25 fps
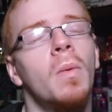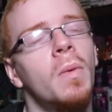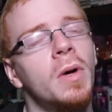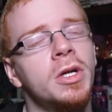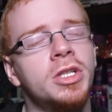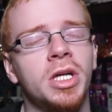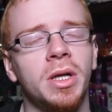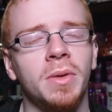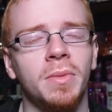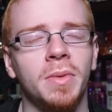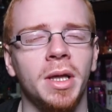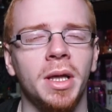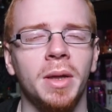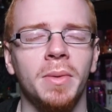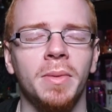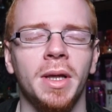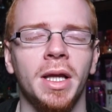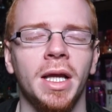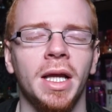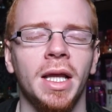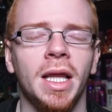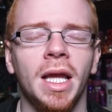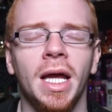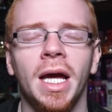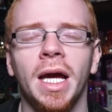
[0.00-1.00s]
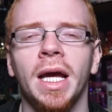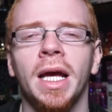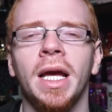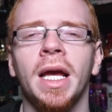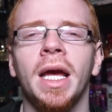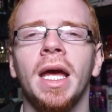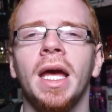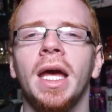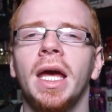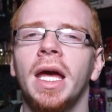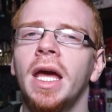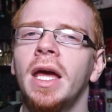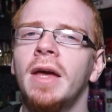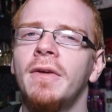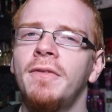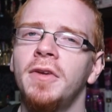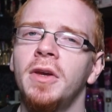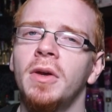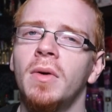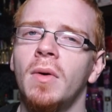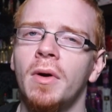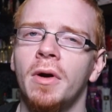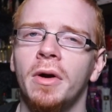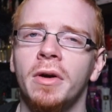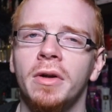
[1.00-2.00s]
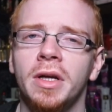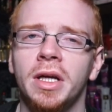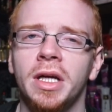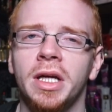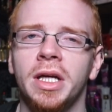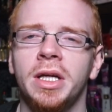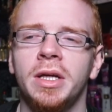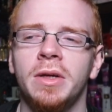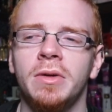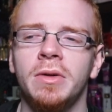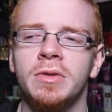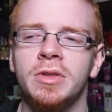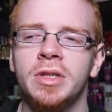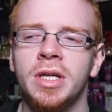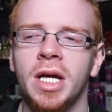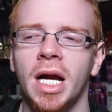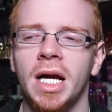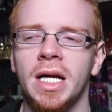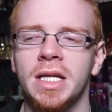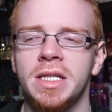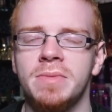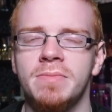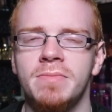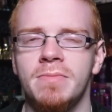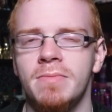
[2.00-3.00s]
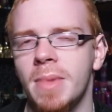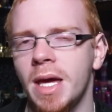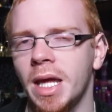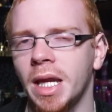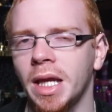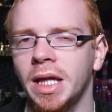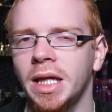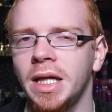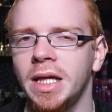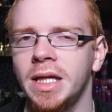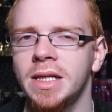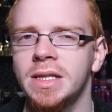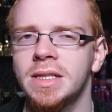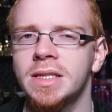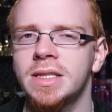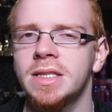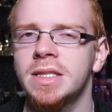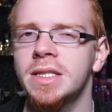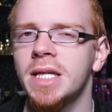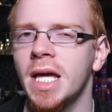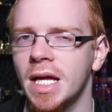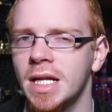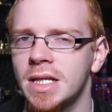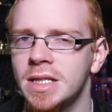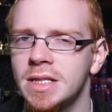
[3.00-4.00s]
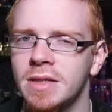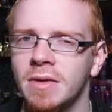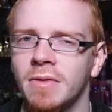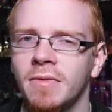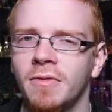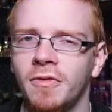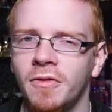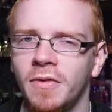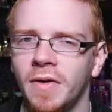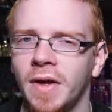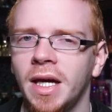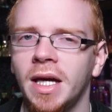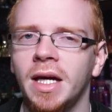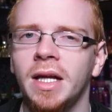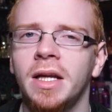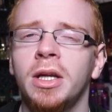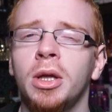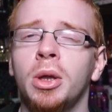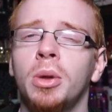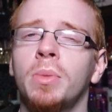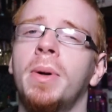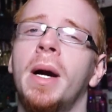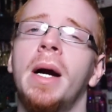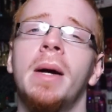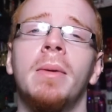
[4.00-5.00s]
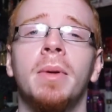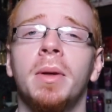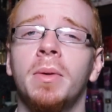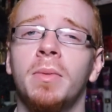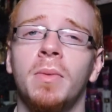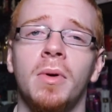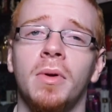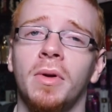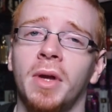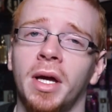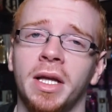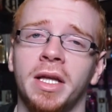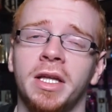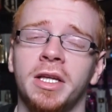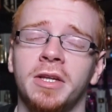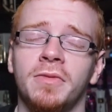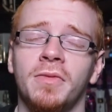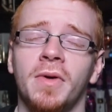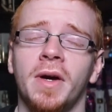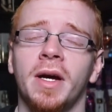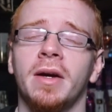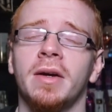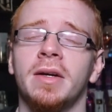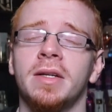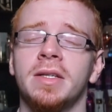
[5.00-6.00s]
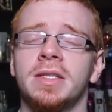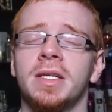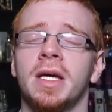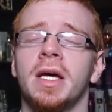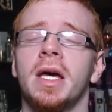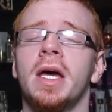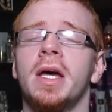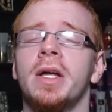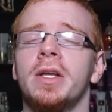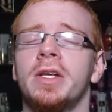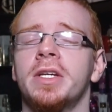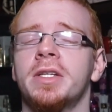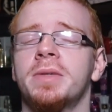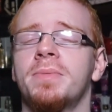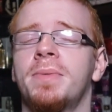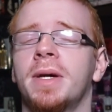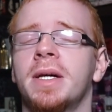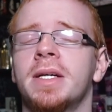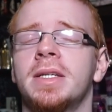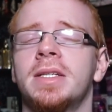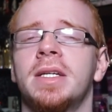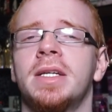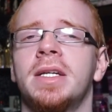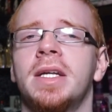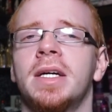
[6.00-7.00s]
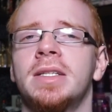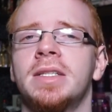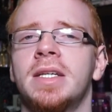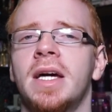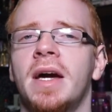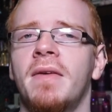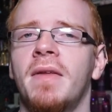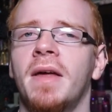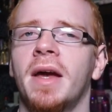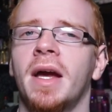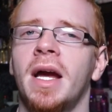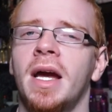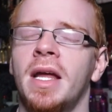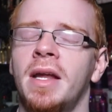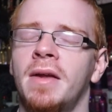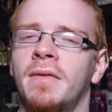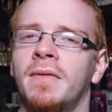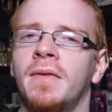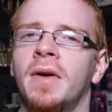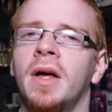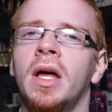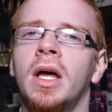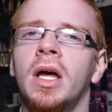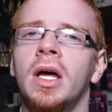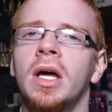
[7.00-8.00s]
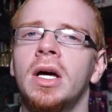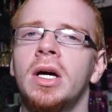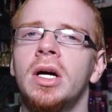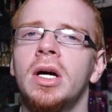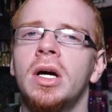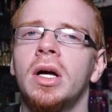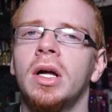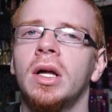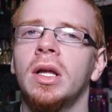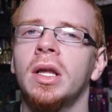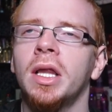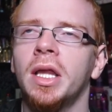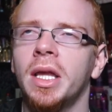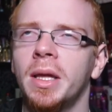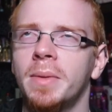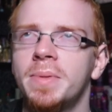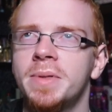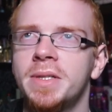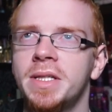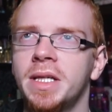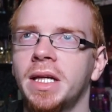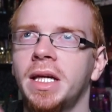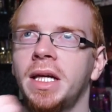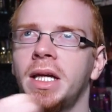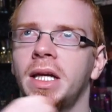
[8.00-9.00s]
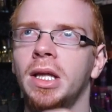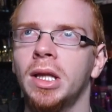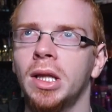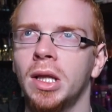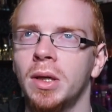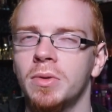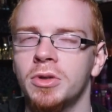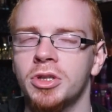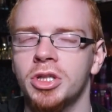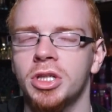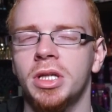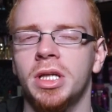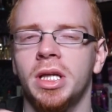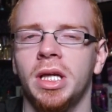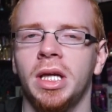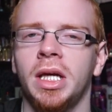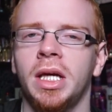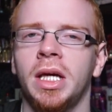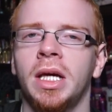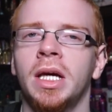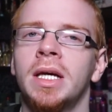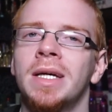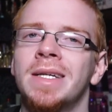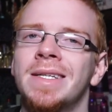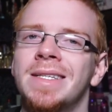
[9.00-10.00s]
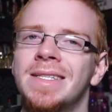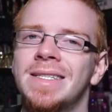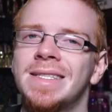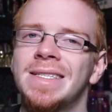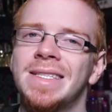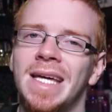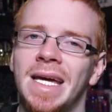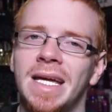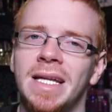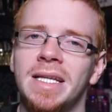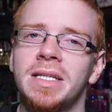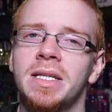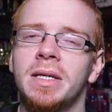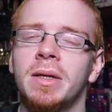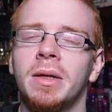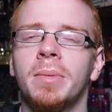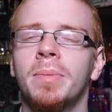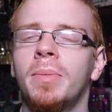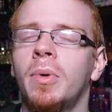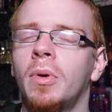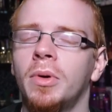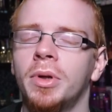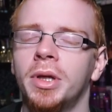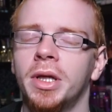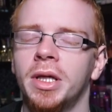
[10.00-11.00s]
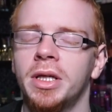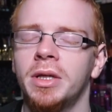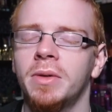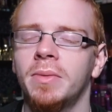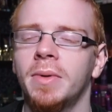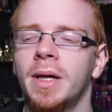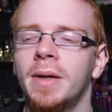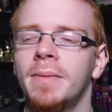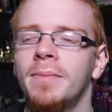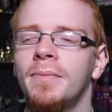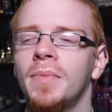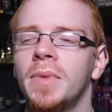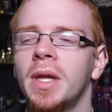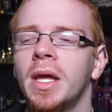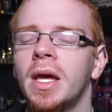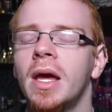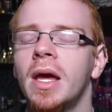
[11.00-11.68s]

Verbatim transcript: which I really, really like. If you aren't a huge cosmetic scent fan, you probably won't like this fragrance just because it does have that kind of lipsticky, lotiony scent pulled into it.